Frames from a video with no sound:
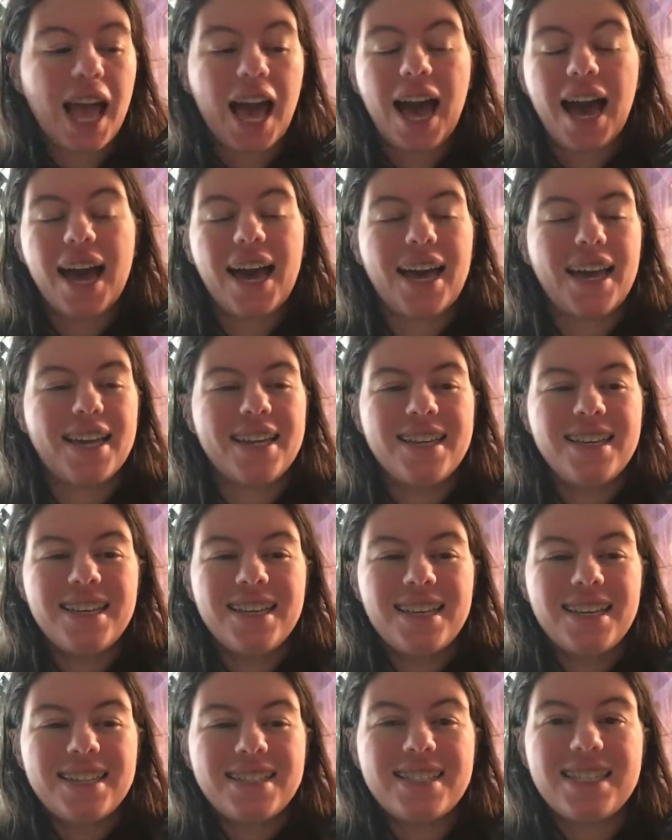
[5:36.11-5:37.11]
I
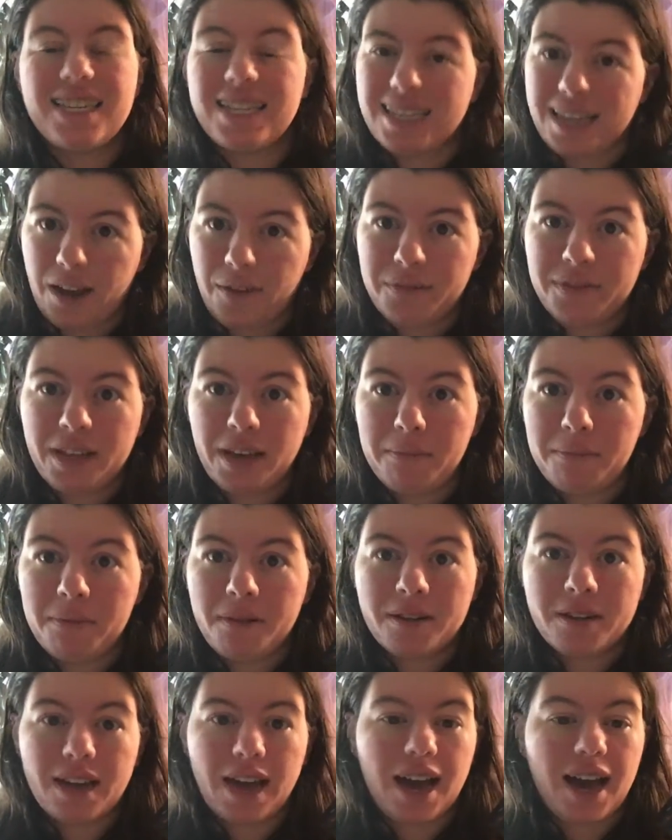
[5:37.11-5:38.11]
DNF'd that
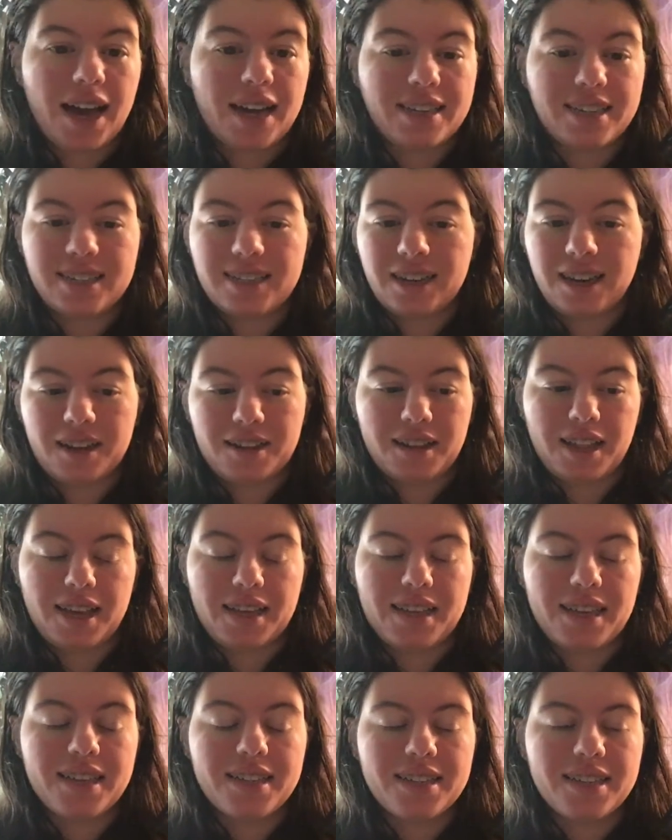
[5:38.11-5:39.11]
book. I did not
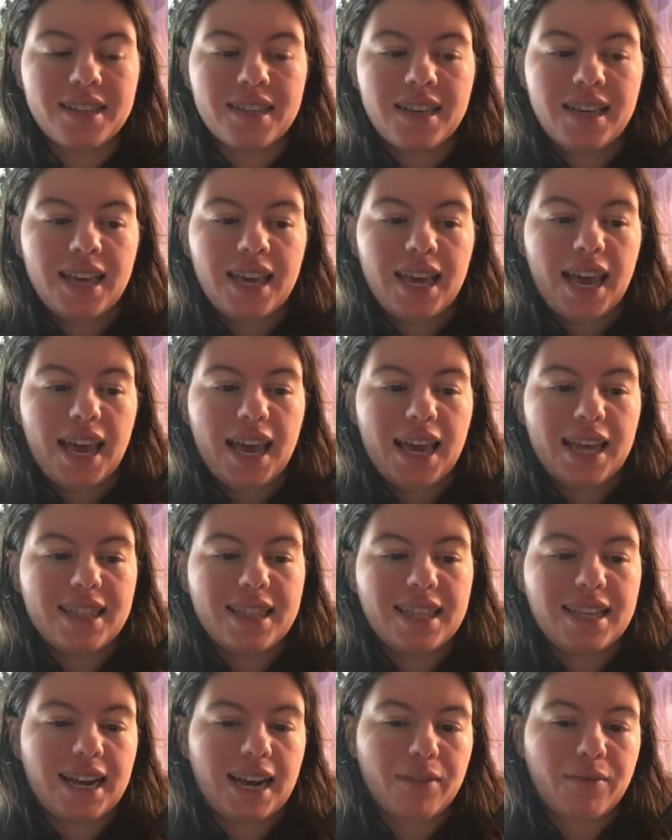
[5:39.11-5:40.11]
like it.
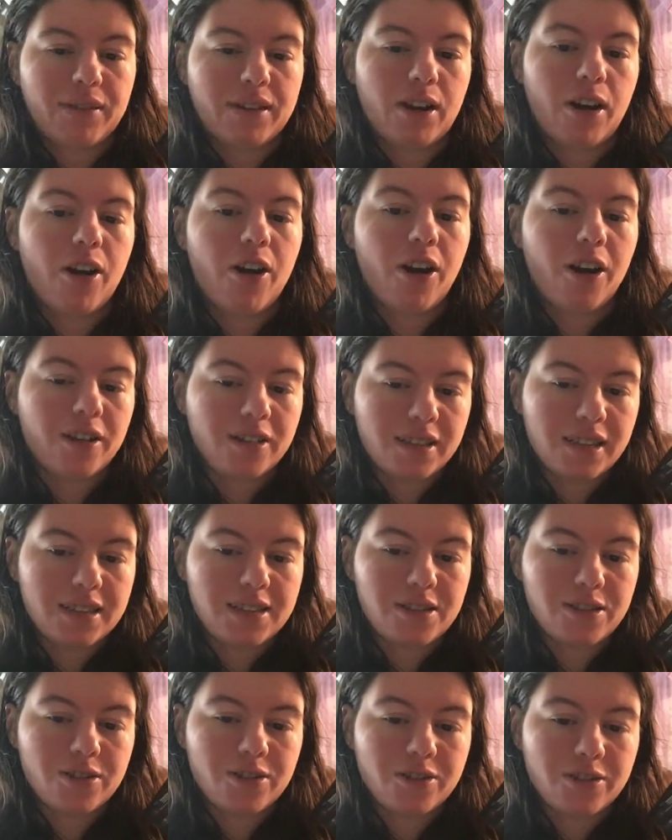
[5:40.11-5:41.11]
And then I read
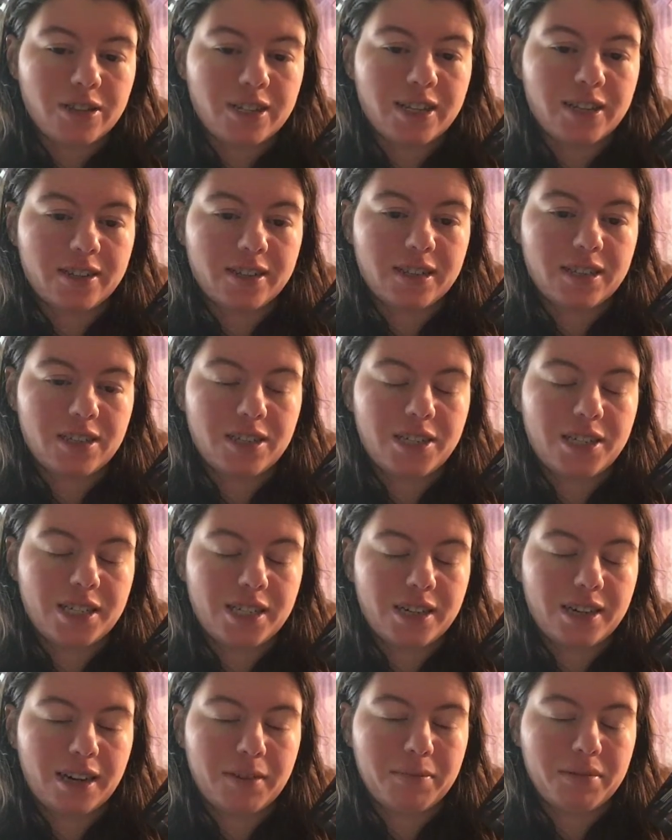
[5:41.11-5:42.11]
Heartless earlier this
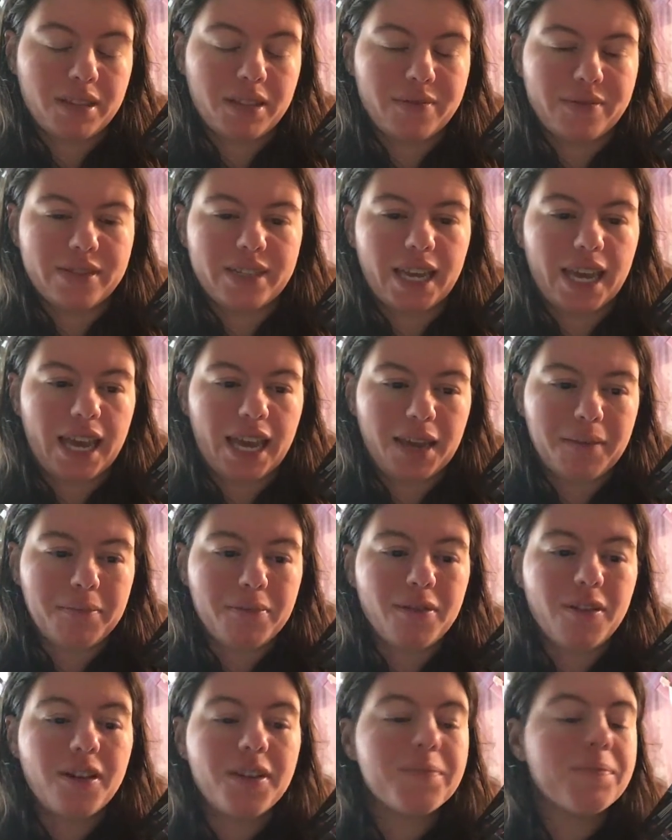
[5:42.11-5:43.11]
year, I believe in
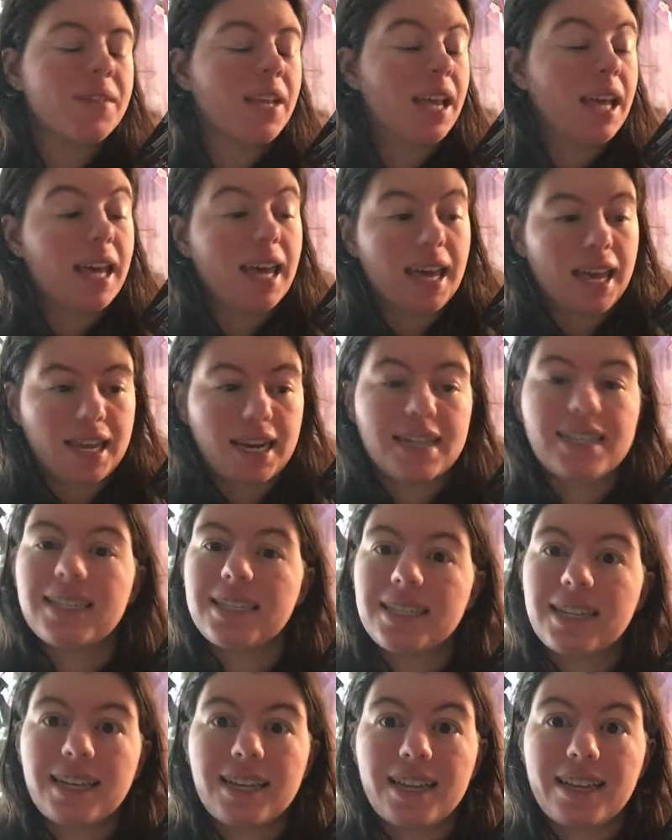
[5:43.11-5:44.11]
April, and I
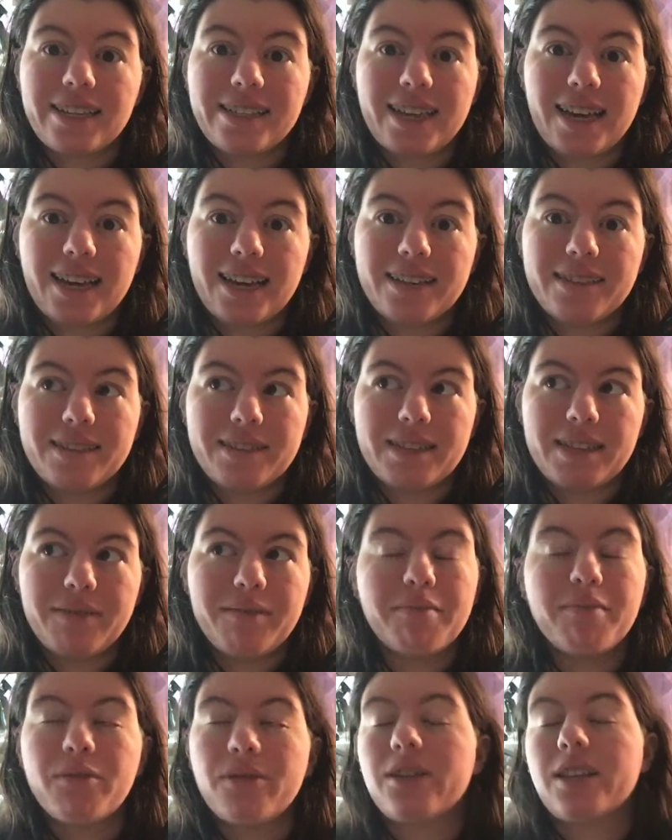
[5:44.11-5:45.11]
didn't like that
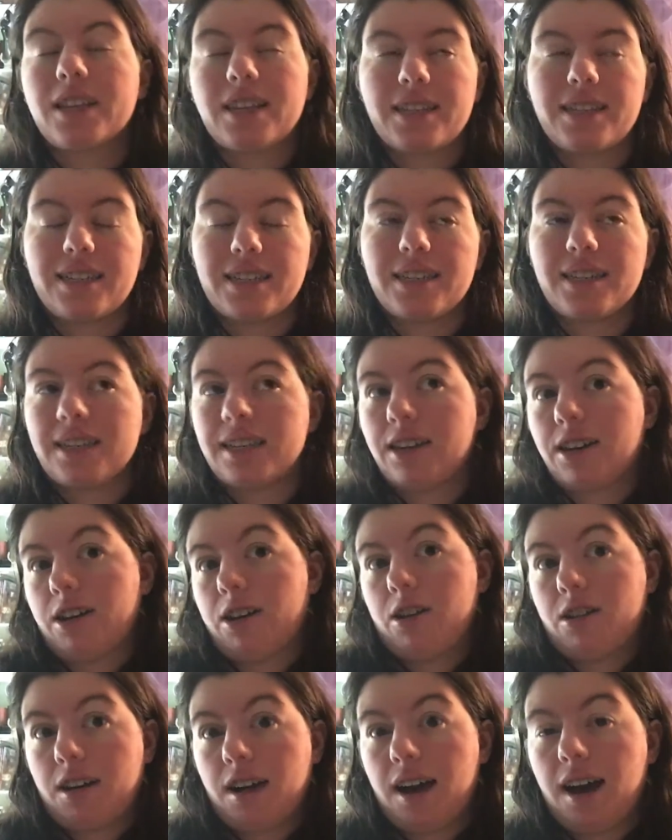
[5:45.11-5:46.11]
even more than I didn't like
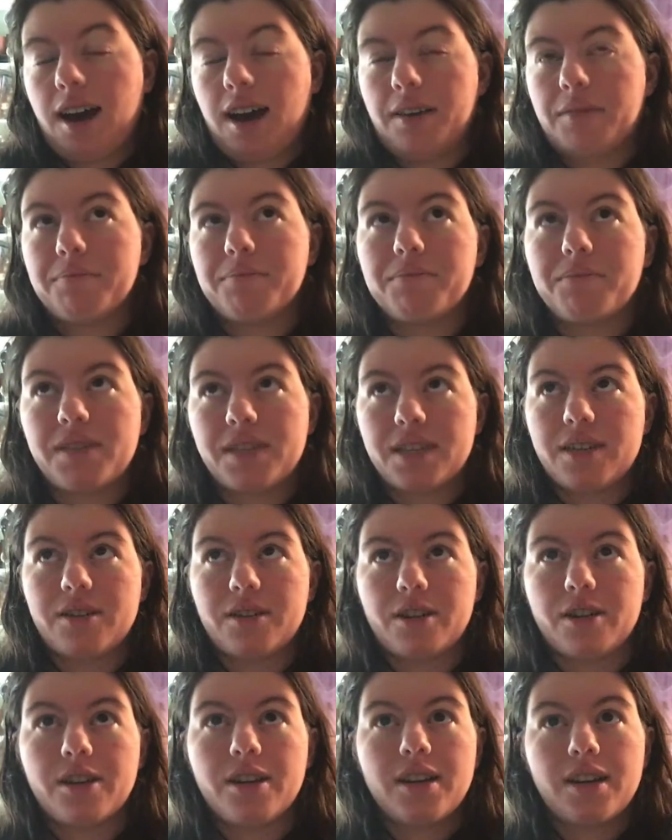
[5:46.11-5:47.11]
uh,
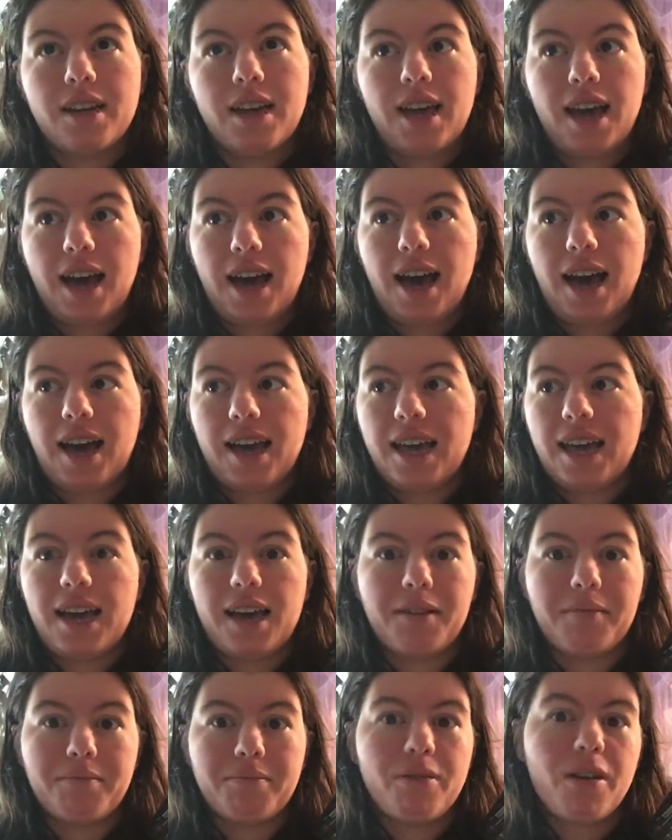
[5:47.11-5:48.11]
Cinder. I
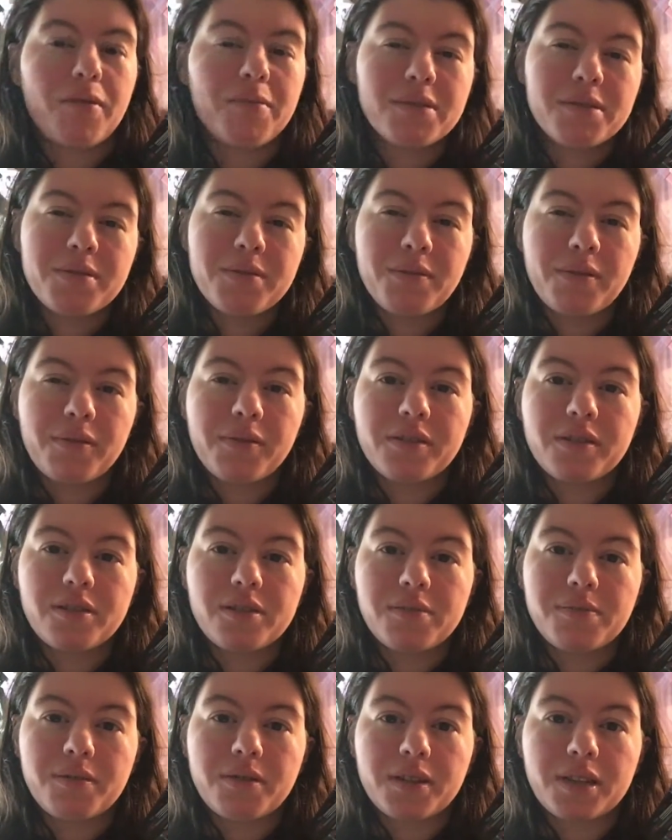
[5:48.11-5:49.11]
had problems with both of
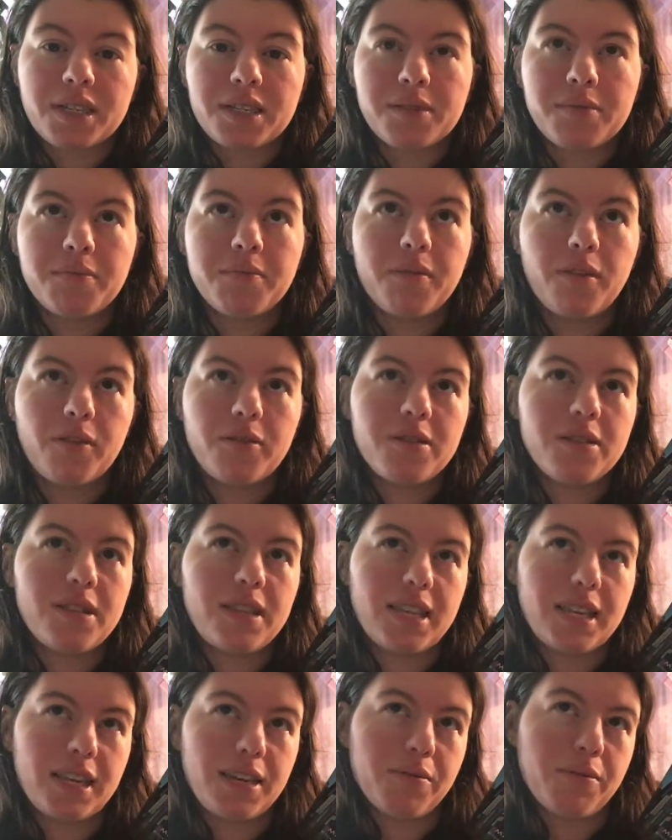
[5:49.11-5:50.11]
those books,
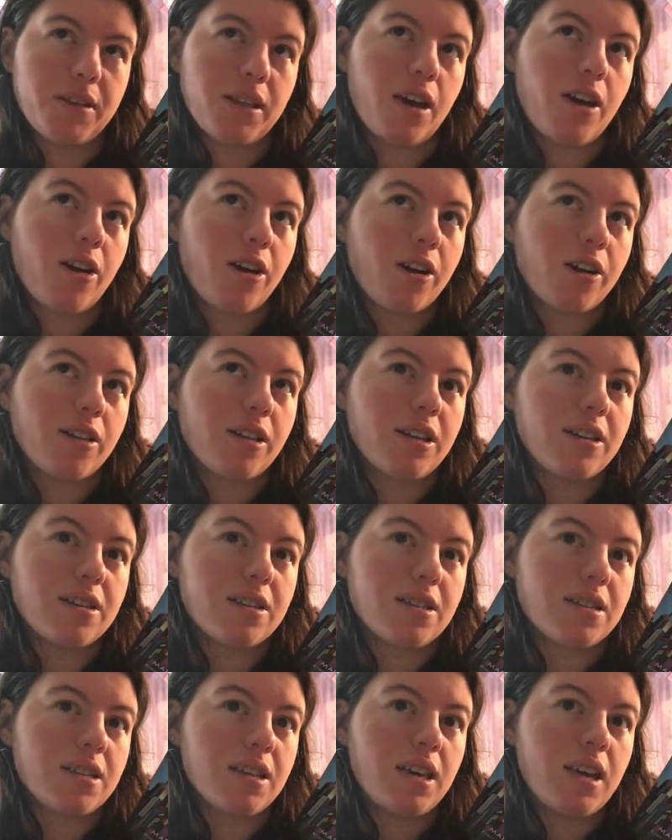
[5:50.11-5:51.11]
mostly with
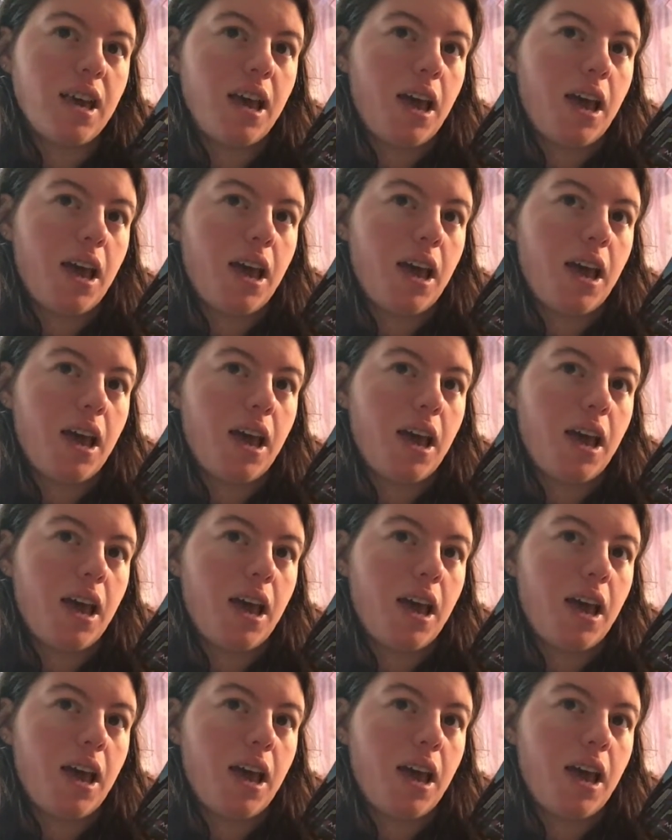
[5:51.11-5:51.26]
Heartless,